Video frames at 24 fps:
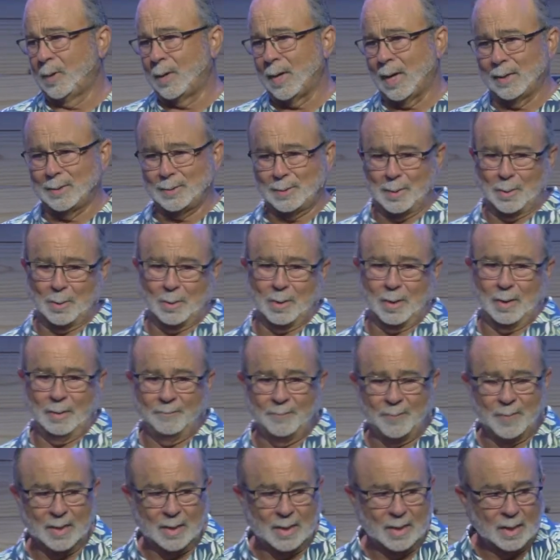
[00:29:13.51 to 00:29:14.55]
God's glory.
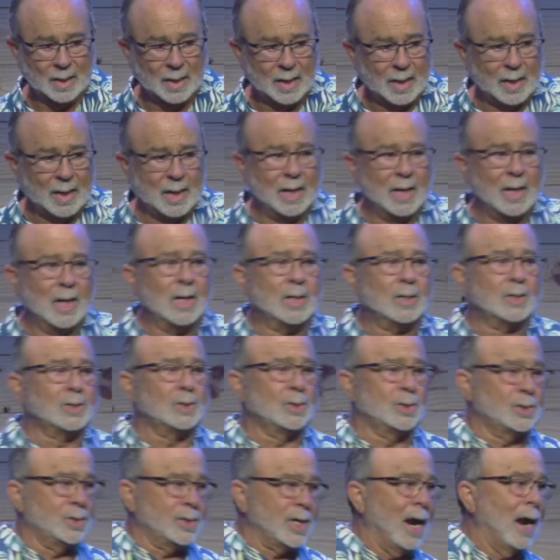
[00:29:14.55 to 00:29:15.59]

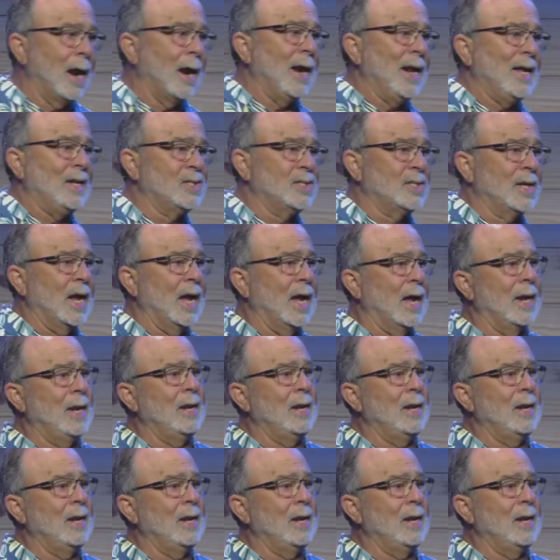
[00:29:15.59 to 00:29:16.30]
Charity said,